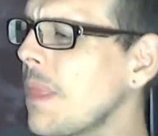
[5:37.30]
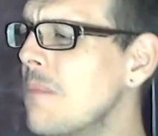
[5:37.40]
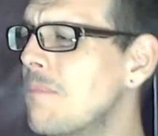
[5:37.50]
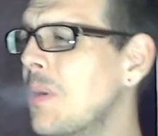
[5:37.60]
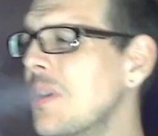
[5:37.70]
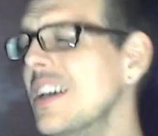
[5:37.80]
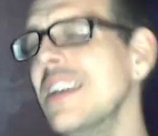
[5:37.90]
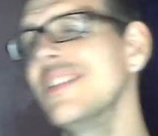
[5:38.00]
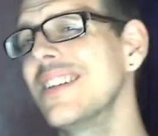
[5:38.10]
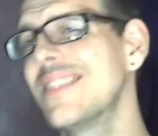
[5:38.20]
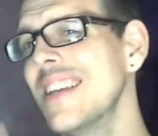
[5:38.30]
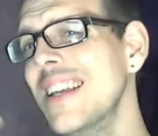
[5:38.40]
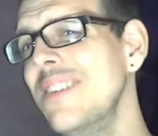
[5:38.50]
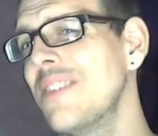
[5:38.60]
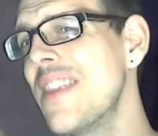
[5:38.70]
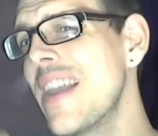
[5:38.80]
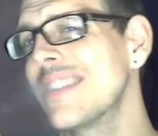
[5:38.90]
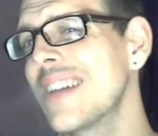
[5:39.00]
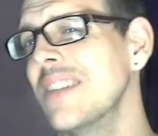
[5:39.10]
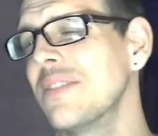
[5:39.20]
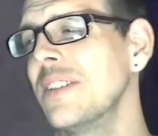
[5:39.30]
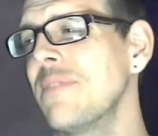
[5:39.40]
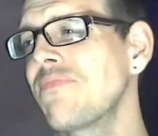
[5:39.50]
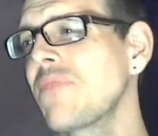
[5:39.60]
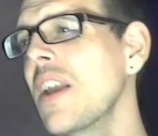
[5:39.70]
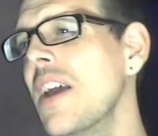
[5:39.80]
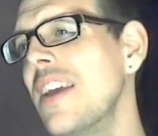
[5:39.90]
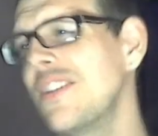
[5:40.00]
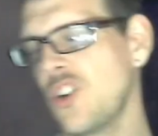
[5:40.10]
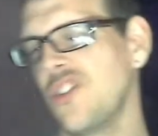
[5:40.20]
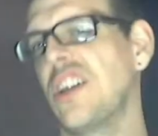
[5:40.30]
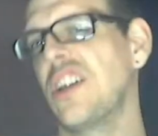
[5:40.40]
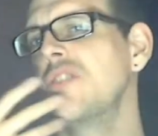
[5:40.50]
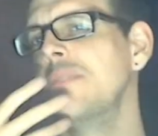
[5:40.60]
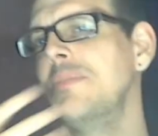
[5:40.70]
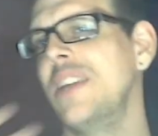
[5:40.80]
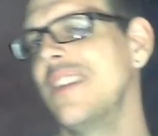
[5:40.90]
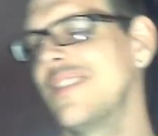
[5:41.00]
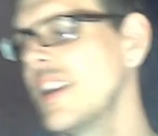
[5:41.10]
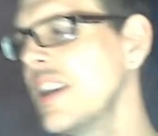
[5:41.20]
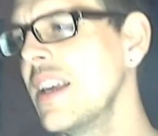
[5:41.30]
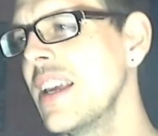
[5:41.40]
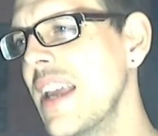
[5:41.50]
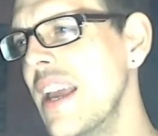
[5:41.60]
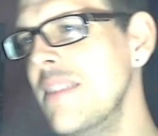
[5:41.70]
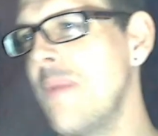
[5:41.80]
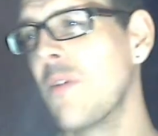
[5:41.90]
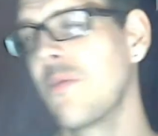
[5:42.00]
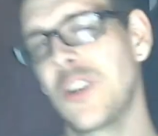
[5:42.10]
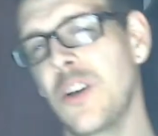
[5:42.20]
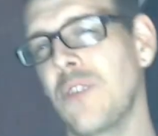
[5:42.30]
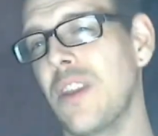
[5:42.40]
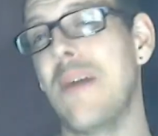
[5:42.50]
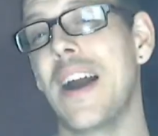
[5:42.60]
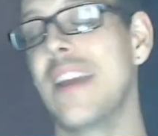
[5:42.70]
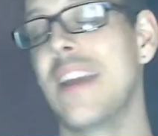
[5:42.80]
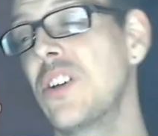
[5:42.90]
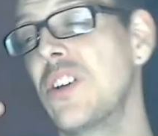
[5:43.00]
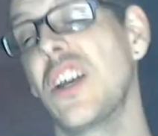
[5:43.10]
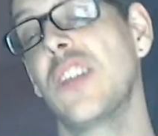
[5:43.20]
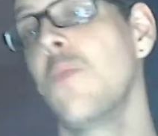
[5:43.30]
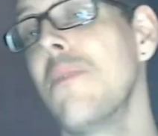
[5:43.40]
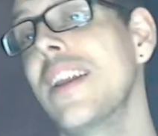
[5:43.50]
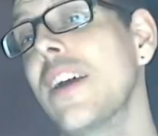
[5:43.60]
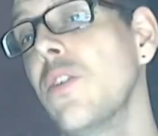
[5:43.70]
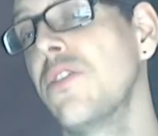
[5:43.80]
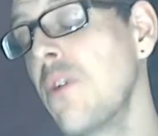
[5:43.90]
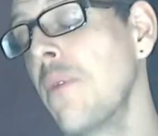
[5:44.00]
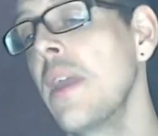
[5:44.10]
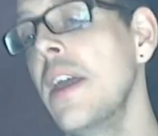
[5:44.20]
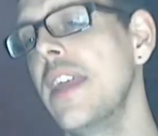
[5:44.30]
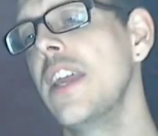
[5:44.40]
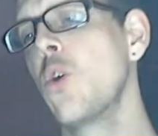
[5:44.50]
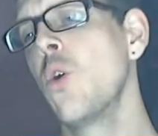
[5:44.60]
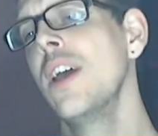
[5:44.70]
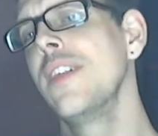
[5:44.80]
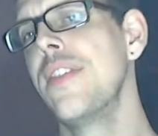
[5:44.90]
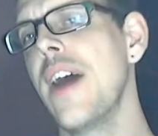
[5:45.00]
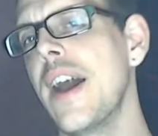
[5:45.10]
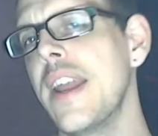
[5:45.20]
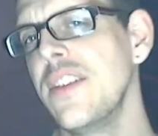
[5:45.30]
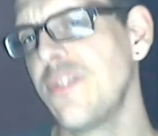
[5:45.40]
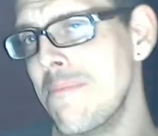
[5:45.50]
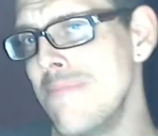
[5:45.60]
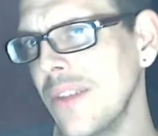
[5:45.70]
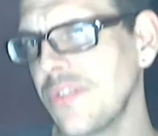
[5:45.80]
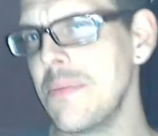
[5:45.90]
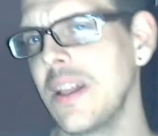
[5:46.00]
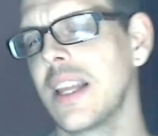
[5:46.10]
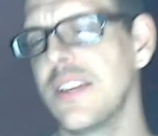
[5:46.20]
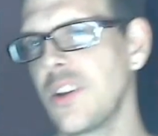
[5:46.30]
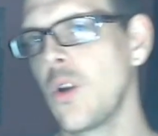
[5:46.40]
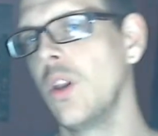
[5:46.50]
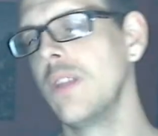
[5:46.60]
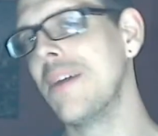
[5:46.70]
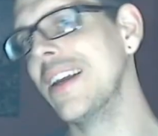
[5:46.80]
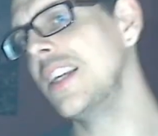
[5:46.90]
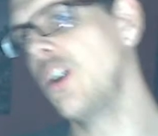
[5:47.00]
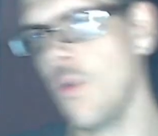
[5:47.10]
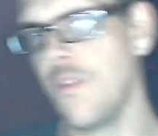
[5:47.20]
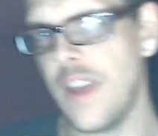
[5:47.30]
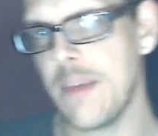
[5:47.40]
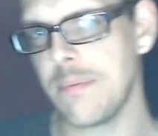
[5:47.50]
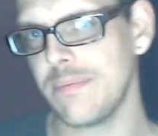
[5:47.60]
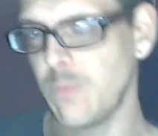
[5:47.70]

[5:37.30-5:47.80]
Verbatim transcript: But like I say, it leaves a nice kind of a nice custard cream taste in the mouth, which comes on the back end, which I don't mind at all. So there you go. That is Milfs Milk, as they call it, by Eco Vape.